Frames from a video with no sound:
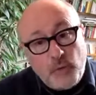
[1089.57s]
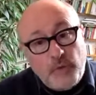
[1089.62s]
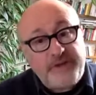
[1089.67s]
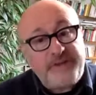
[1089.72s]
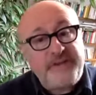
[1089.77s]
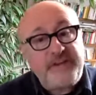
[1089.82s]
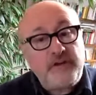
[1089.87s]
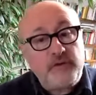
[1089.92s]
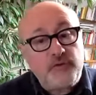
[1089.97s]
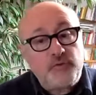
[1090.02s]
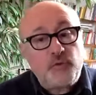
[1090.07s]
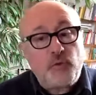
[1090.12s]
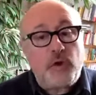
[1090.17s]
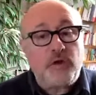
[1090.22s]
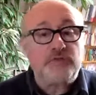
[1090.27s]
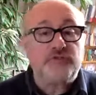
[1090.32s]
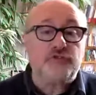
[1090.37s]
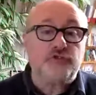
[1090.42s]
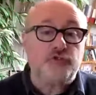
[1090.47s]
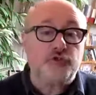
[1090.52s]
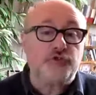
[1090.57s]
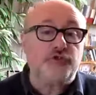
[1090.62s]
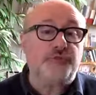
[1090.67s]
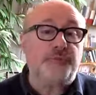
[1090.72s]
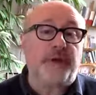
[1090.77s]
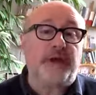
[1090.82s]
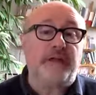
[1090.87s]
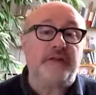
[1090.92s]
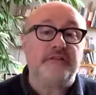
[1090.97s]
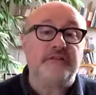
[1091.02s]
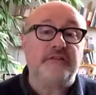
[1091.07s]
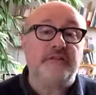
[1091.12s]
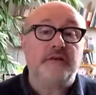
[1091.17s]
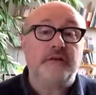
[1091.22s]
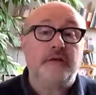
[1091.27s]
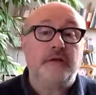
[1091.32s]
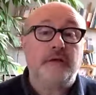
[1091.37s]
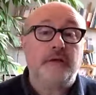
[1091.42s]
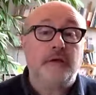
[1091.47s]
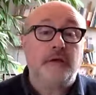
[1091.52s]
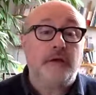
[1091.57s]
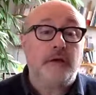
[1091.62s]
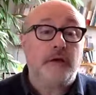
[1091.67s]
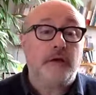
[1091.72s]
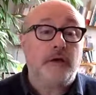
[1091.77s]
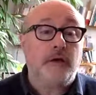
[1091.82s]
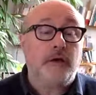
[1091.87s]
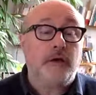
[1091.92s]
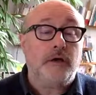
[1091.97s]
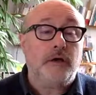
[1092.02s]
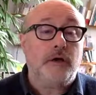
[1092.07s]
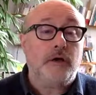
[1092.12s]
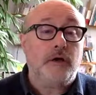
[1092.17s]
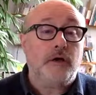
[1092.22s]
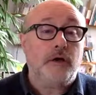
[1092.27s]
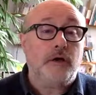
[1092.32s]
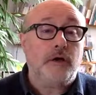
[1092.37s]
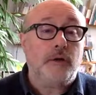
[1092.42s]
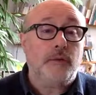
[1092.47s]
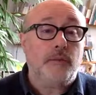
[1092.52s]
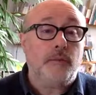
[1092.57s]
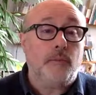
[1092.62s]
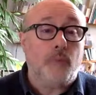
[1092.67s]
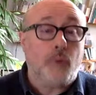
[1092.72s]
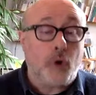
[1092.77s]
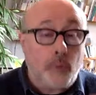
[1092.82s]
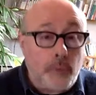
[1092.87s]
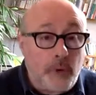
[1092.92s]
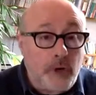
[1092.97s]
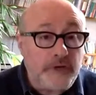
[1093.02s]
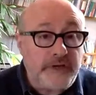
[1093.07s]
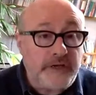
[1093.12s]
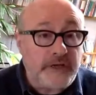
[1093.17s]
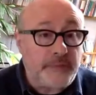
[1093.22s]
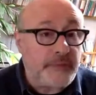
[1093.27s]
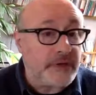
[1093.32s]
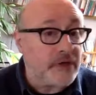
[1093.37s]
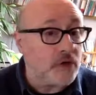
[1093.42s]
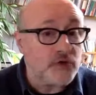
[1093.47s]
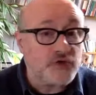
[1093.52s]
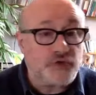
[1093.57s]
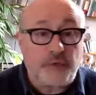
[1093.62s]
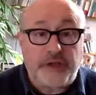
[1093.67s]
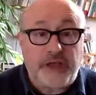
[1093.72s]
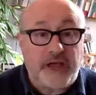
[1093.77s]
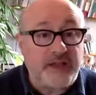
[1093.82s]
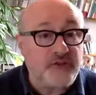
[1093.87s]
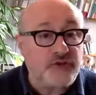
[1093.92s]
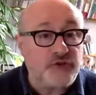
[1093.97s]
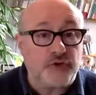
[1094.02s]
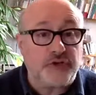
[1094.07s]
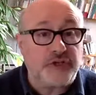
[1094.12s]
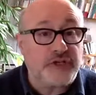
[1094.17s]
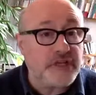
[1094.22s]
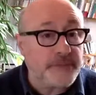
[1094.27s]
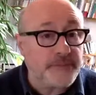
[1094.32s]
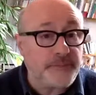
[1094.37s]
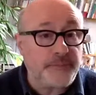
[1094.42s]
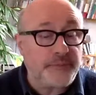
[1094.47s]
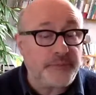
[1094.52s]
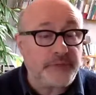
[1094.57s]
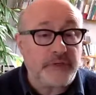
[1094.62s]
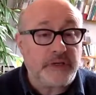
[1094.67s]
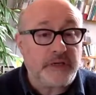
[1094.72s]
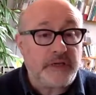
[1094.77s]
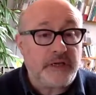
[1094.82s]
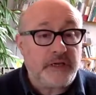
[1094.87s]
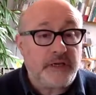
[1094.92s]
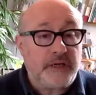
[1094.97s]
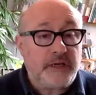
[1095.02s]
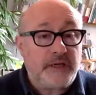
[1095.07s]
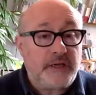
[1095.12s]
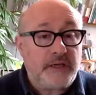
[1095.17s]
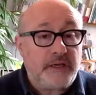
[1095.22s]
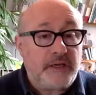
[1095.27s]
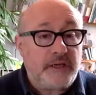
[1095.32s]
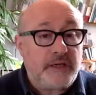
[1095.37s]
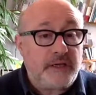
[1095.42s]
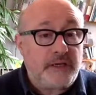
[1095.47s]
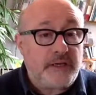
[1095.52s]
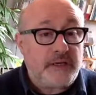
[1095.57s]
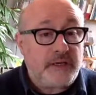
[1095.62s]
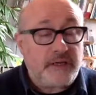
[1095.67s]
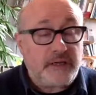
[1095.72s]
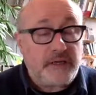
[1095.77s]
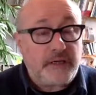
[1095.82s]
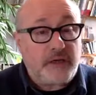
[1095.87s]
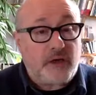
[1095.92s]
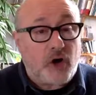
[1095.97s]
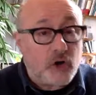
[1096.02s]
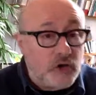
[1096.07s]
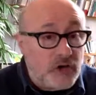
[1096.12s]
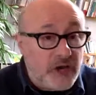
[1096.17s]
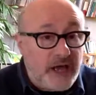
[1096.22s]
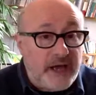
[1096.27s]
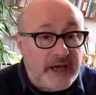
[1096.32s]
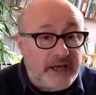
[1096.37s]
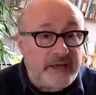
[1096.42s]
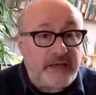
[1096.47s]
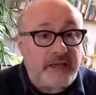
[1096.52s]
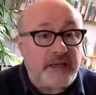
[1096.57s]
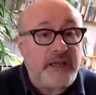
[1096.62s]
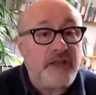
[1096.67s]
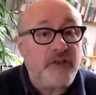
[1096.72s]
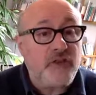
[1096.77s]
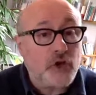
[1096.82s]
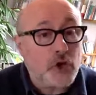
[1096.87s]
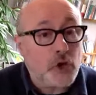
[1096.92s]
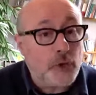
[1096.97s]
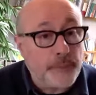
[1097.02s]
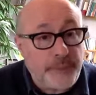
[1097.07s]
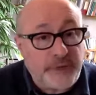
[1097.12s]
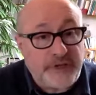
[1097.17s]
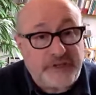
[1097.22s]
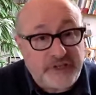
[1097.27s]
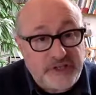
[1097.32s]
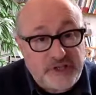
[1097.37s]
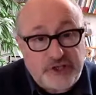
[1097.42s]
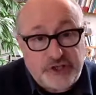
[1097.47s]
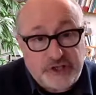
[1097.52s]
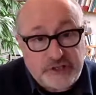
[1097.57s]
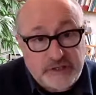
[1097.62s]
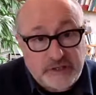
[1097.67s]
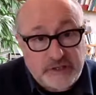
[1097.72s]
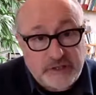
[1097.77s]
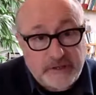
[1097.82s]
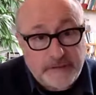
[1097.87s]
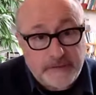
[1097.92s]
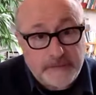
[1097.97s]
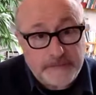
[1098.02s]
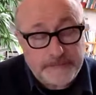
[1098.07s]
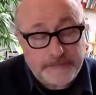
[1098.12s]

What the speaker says: we didn't want to spend more money because we had to keep online in the competition.